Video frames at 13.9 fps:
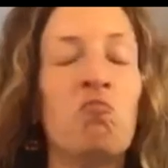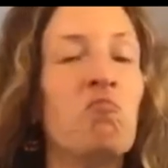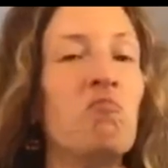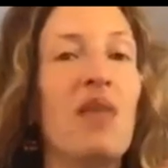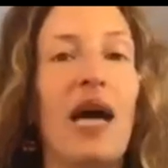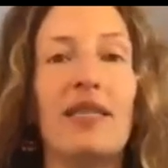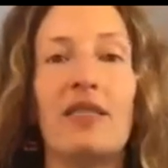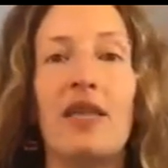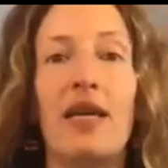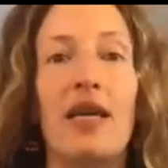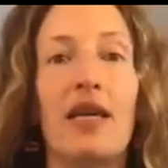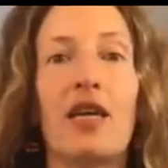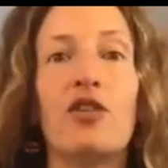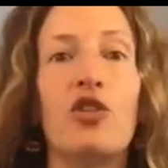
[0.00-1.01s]
That's not
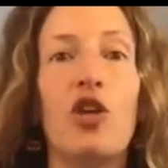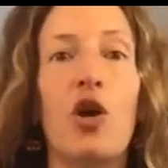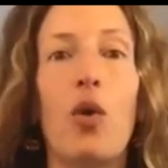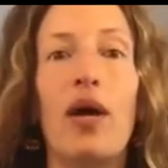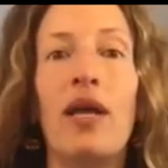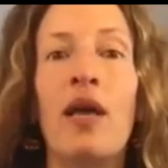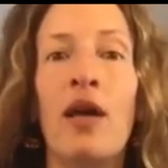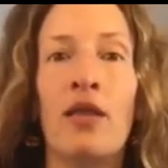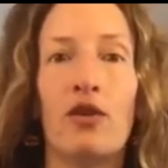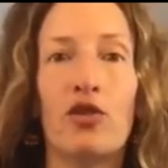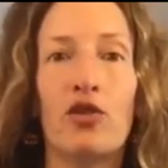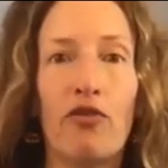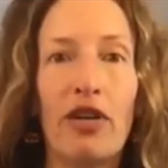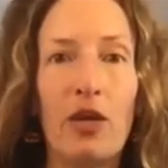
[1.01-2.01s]
it, because you know what? There's
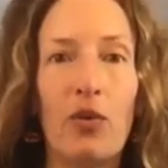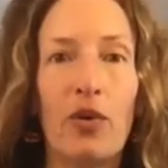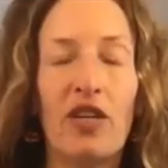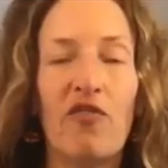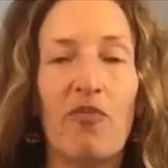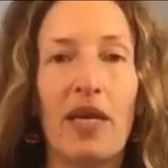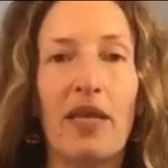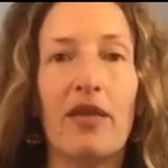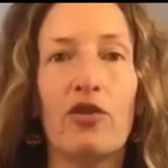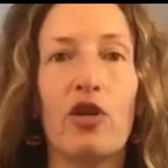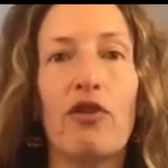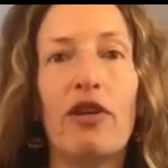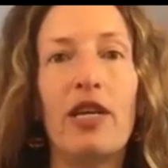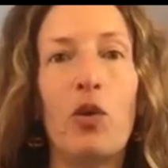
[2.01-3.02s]
already one of me. There's
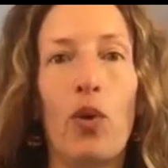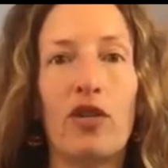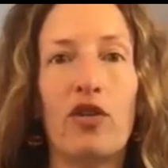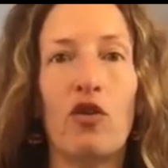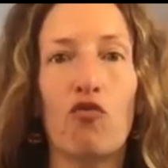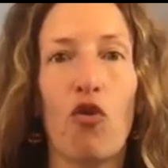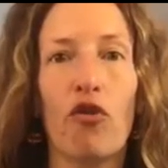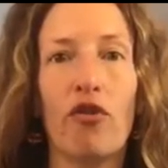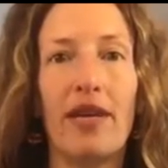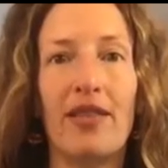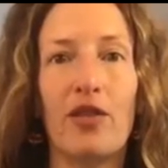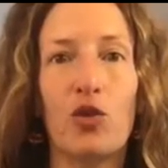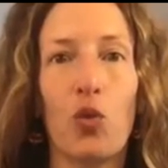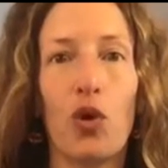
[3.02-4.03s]
already one Aurora in
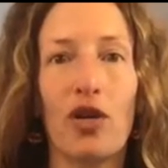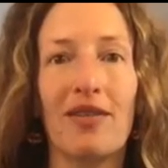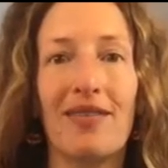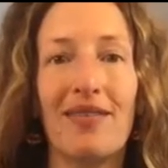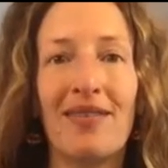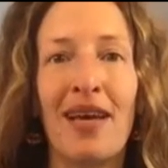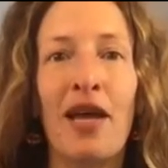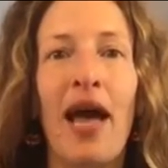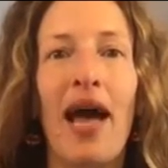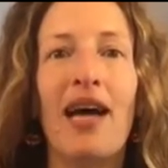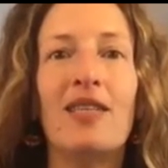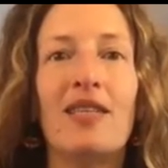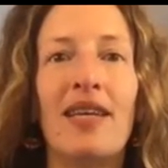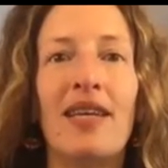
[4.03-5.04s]
this world,
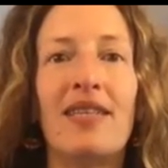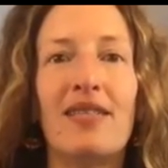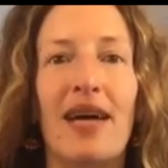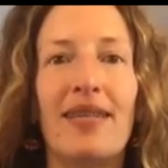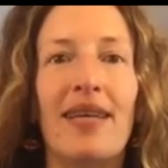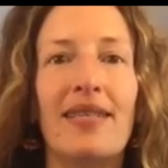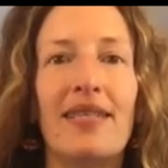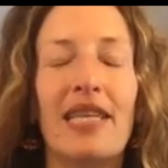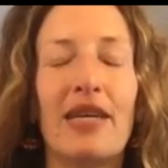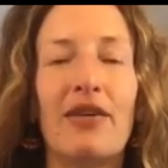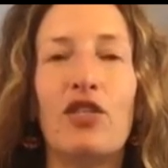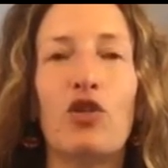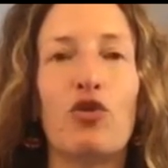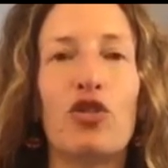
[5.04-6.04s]
and it is not necessary
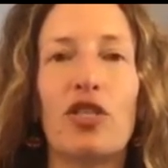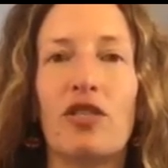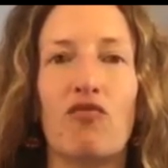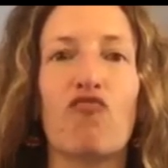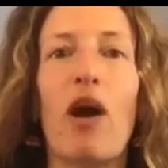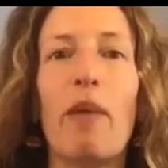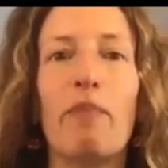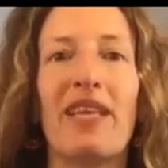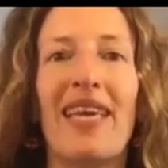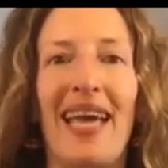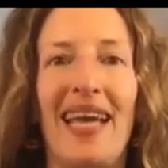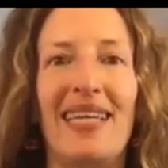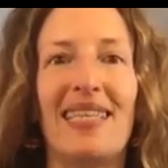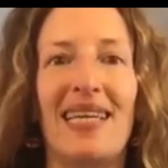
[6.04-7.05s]
to just
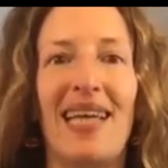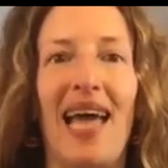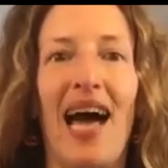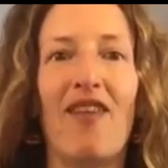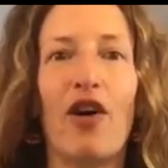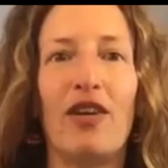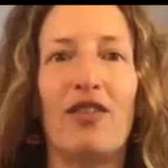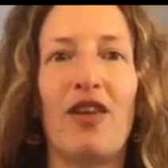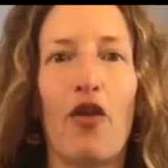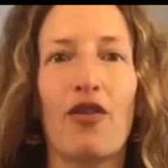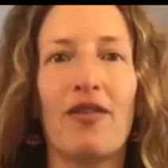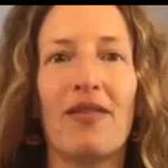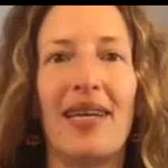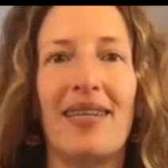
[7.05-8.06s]
replicate and have
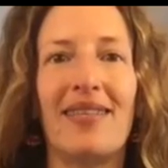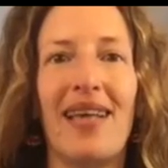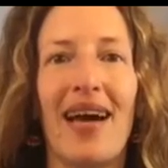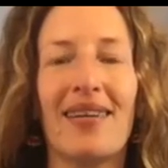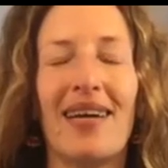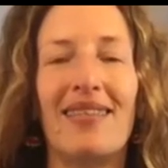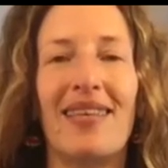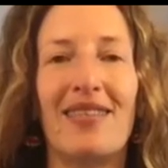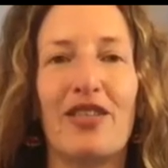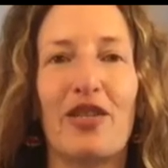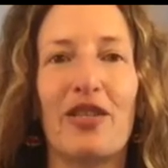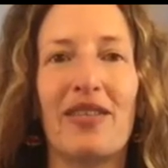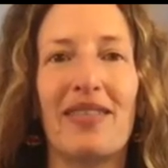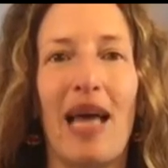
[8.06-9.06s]
another exact
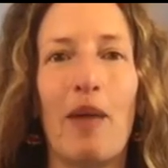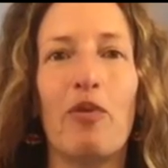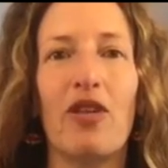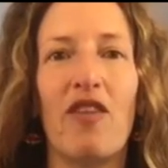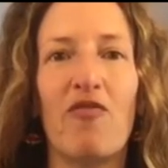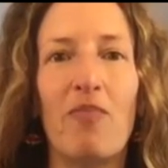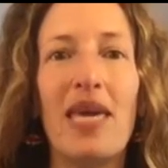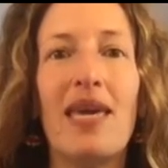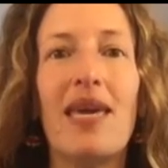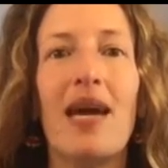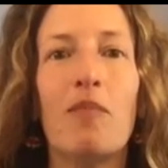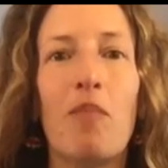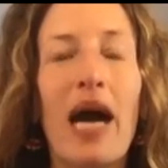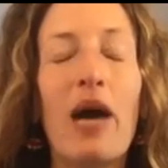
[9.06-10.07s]
identical example of me
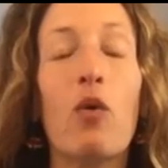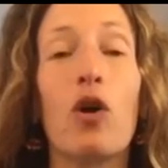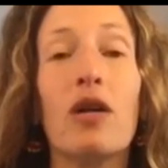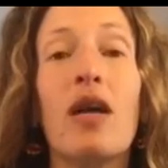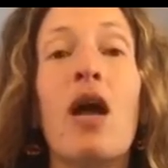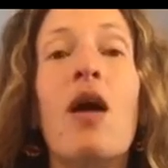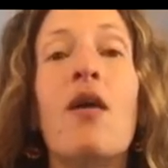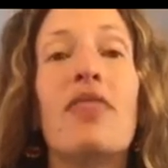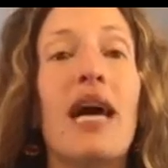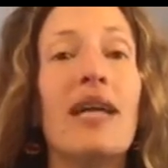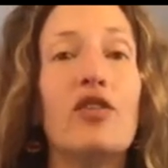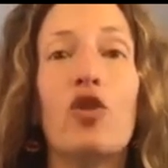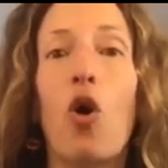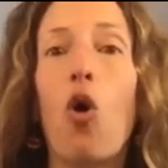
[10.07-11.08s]
and my work.
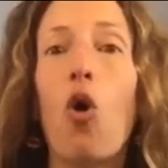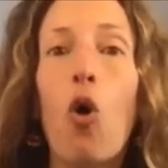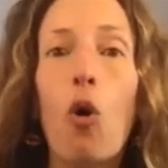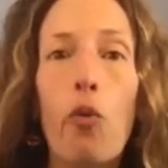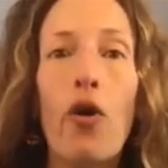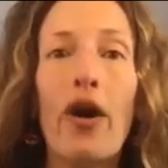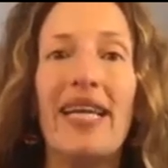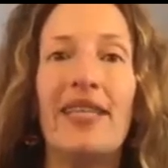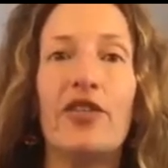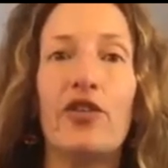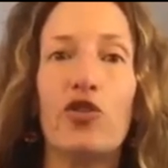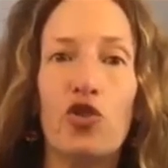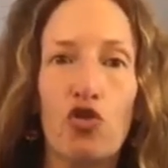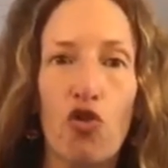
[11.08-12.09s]
That's the whole point. It's a
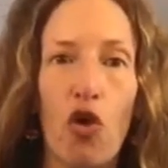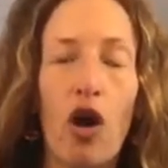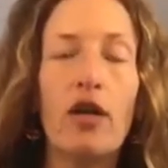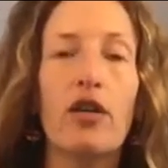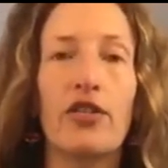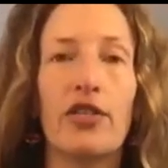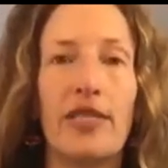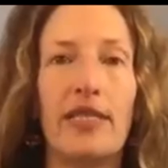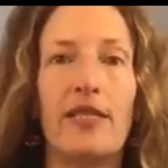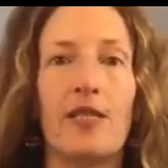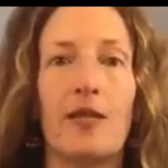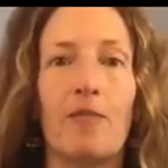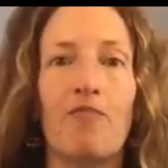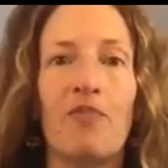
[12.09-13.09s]
stronger
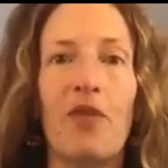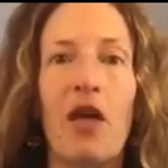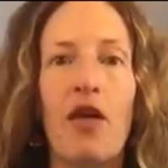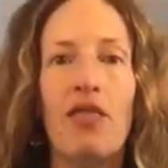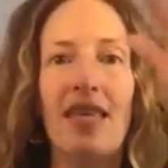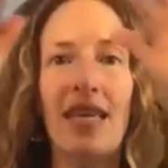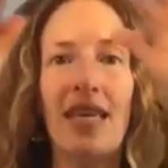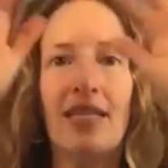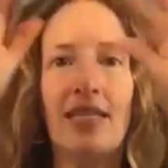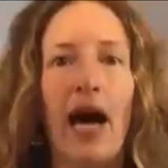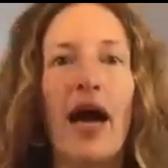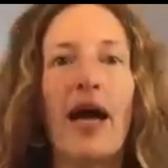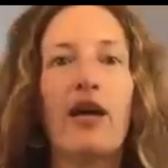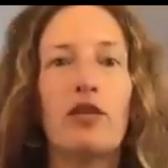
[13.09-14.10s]
system. The
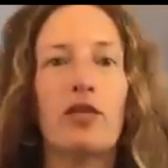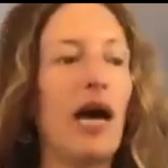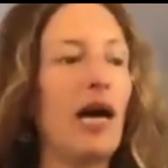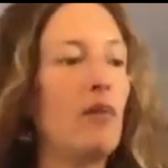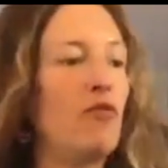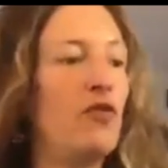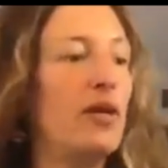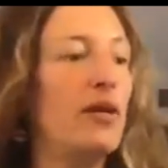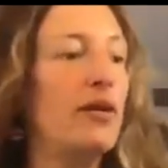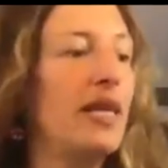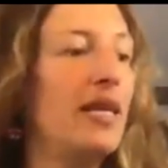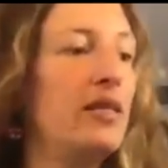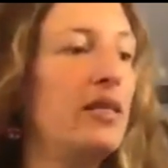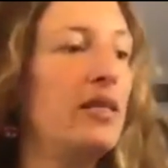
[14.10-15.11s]
entire time field,
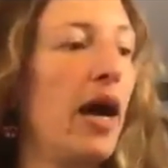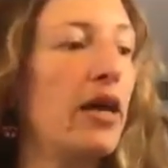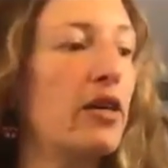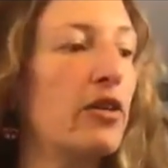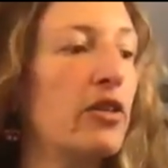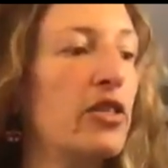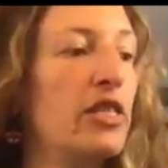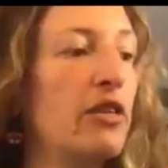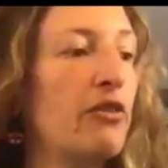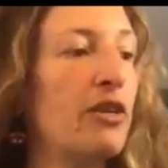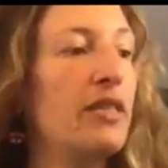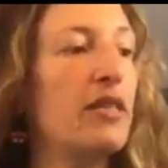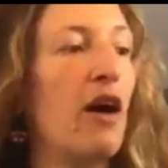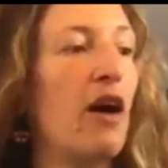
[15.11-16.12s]
the entire
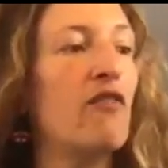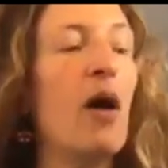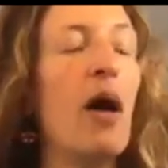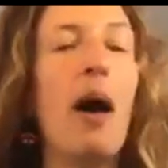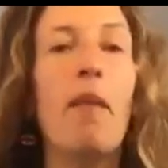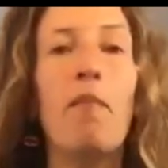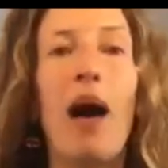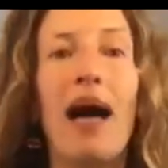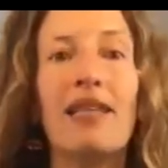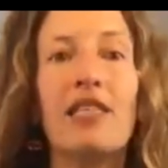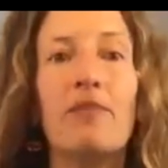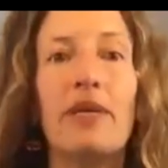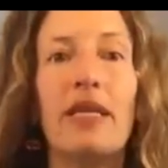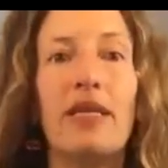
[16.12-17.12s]
series of
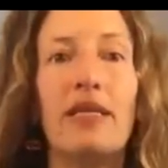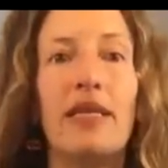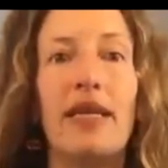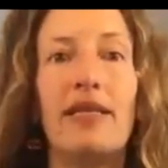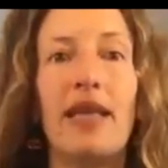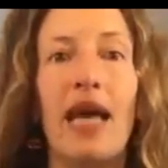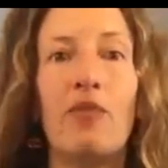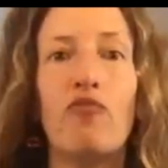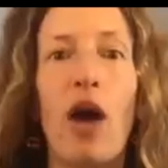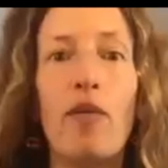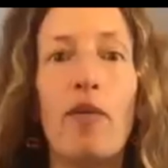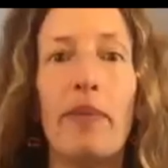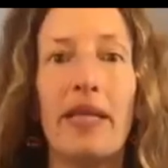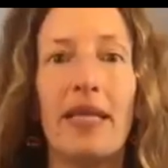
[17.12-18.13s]
possibilities and
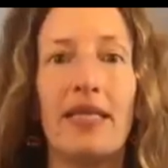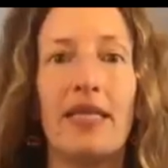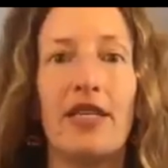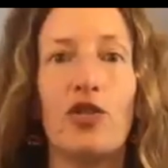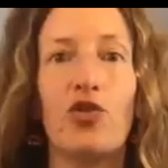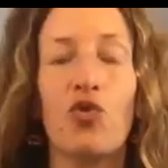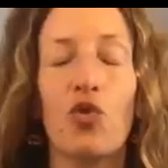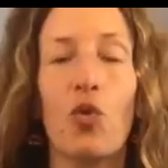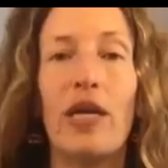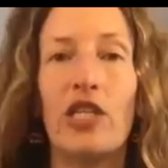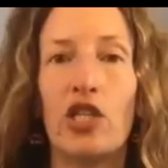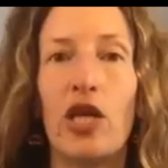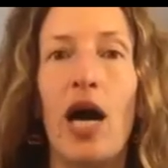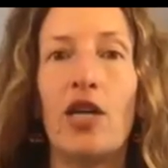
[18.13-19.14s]
probabilities through
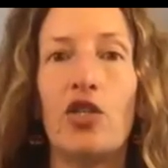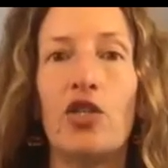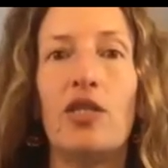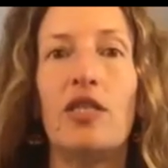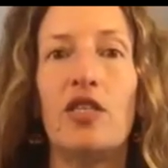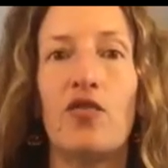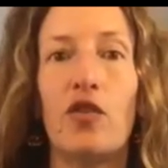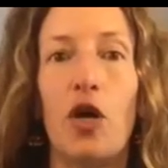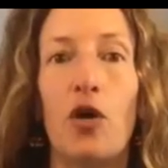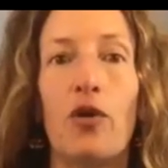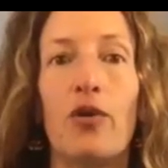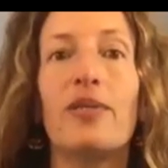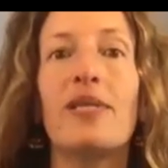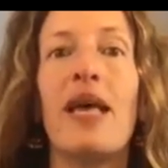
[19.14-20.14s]
which consciousness
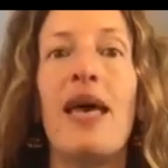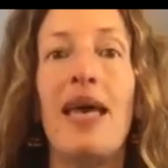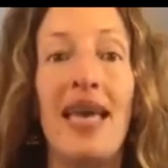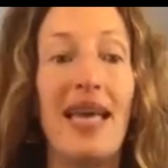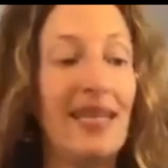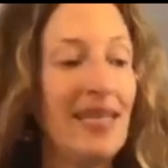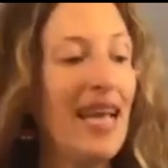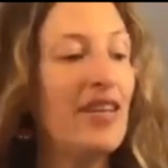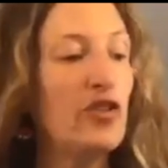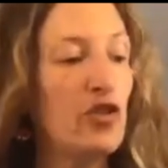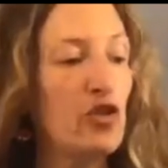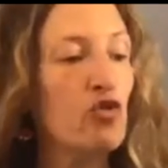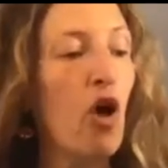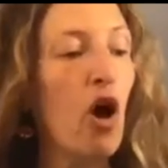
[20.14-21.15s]
flows is a
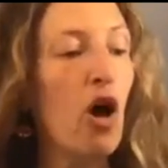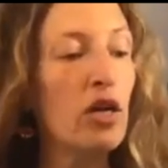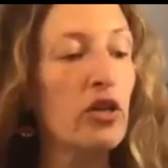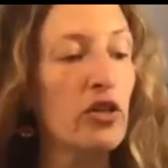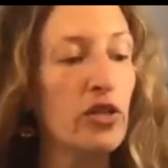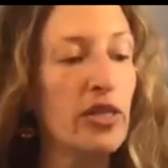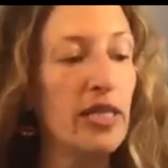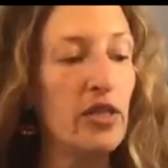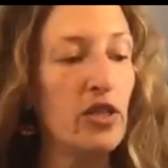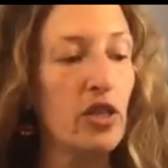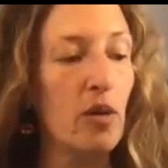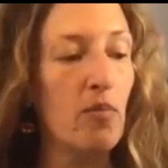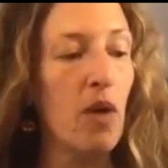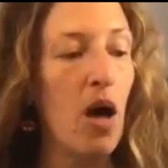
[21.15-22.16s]
stronger
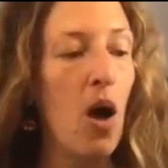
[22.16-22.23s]
system